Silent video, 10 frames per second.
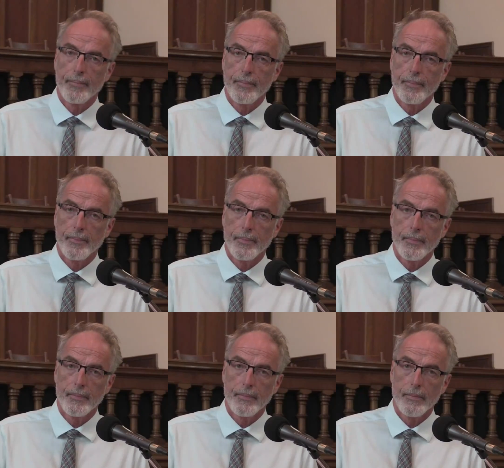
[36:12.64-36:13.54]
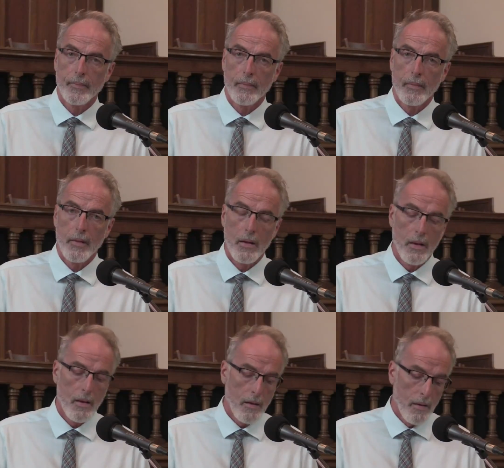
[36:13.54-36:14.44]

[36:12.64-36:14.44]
(silence)